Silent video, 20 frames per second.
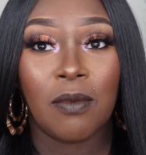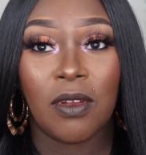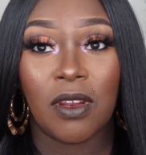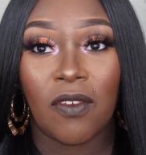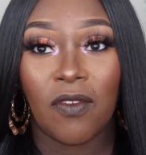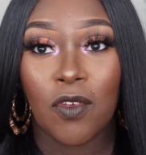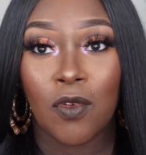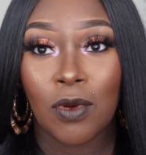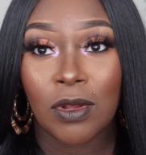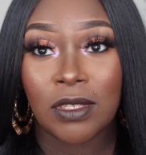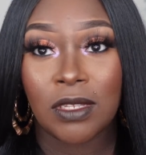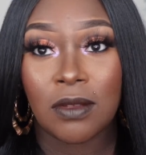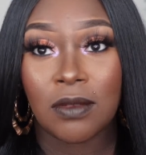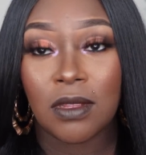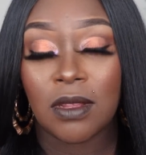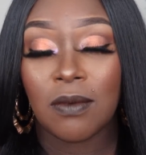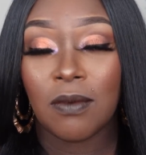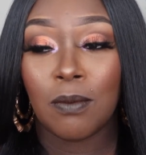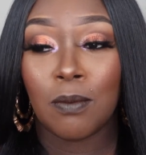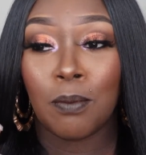But if you want
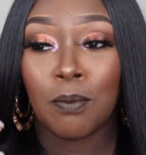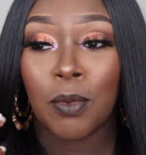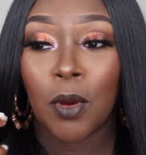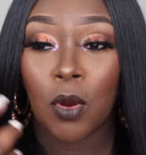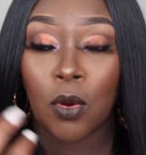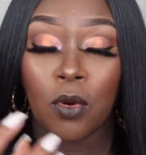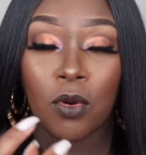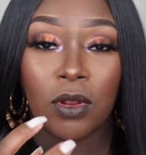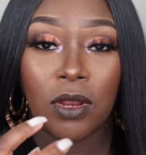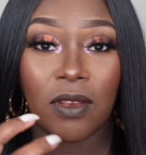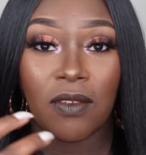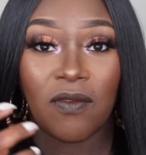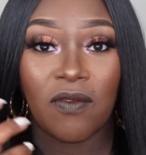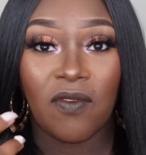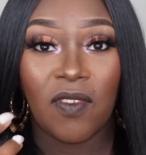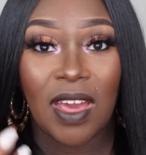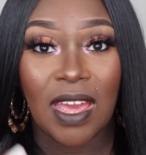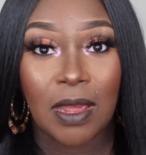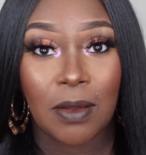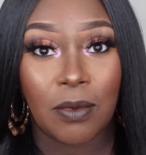something bold and
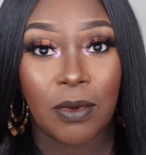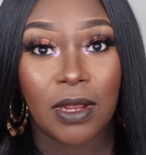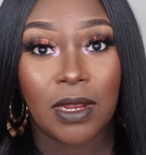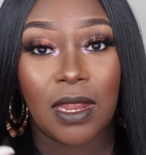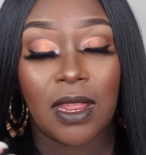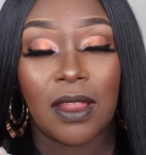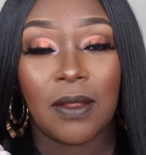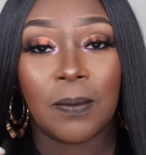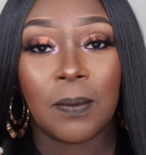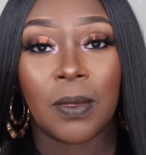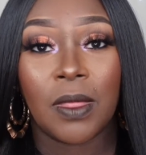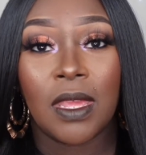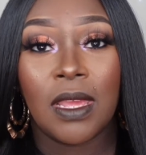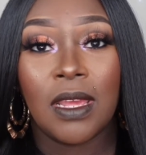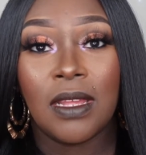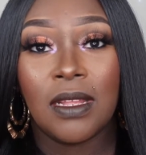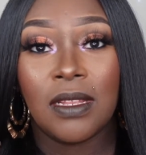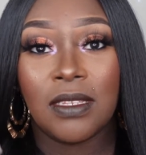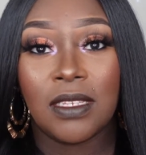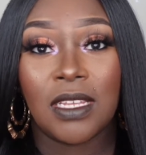vibrant and
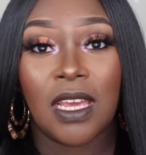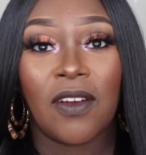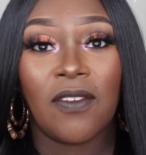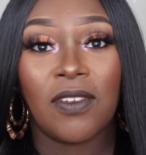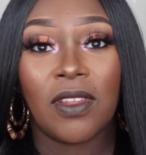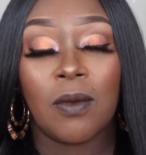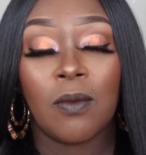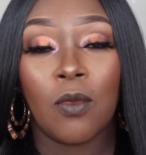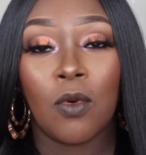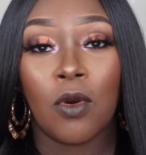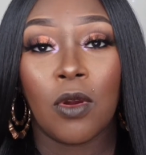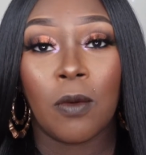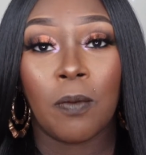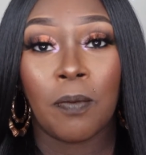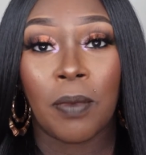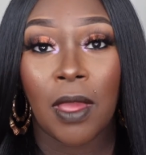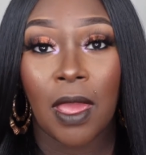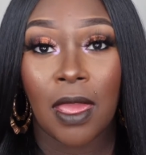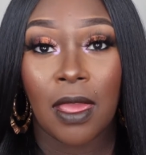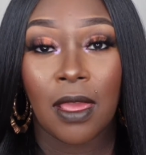definitely more
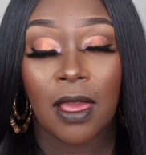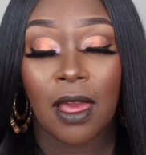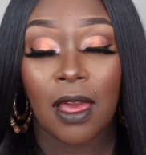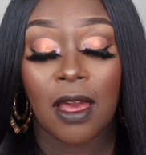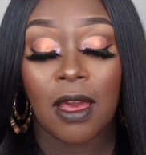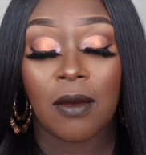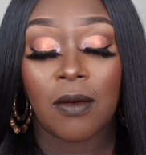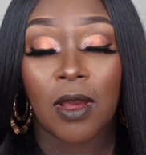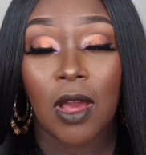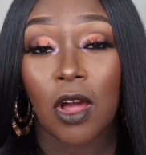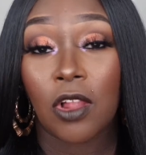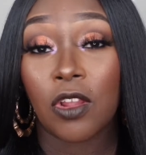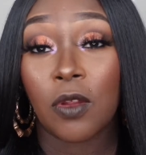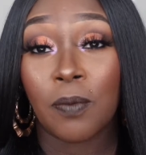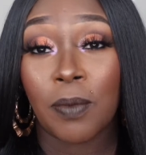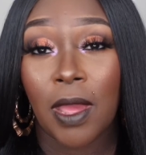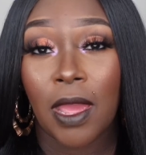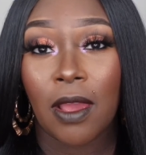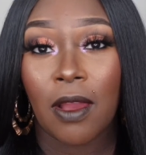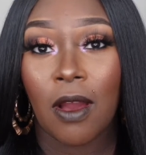
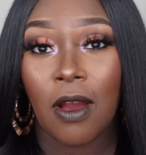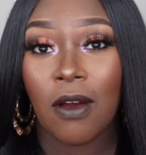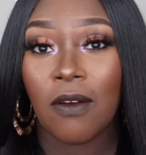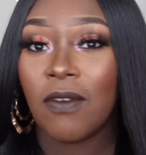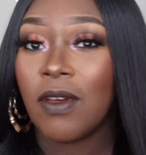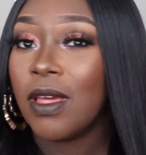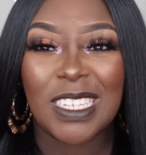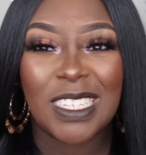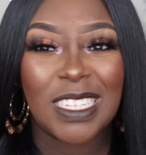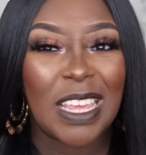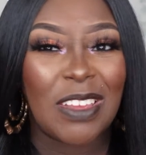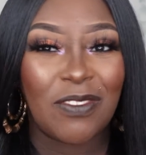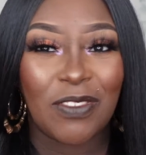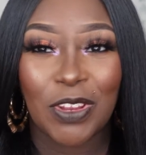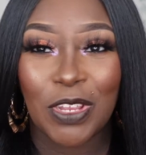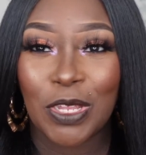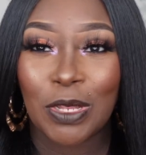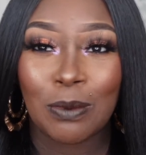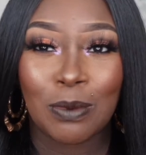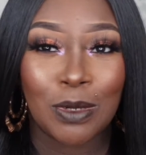color payoff, this ain't
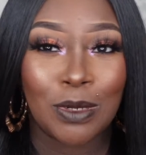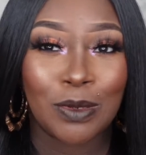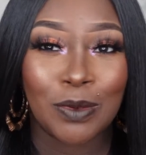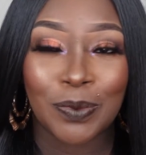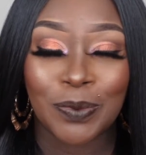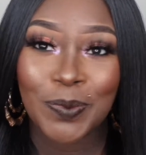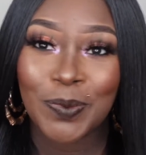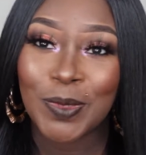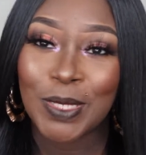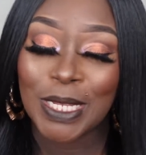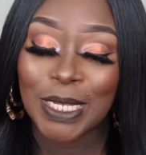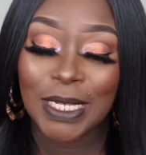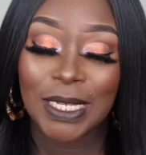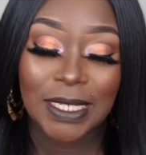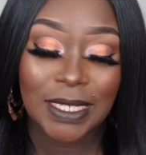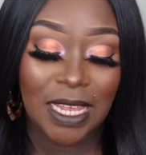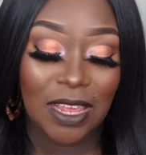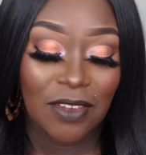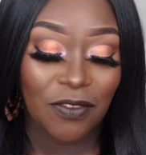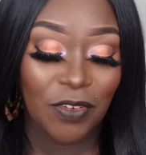for you, boo.
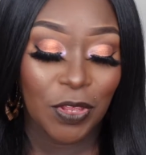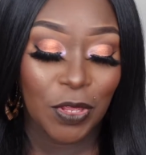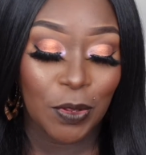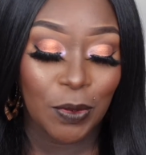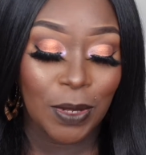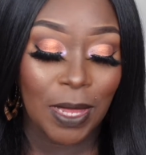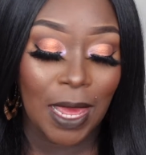This ain't for you.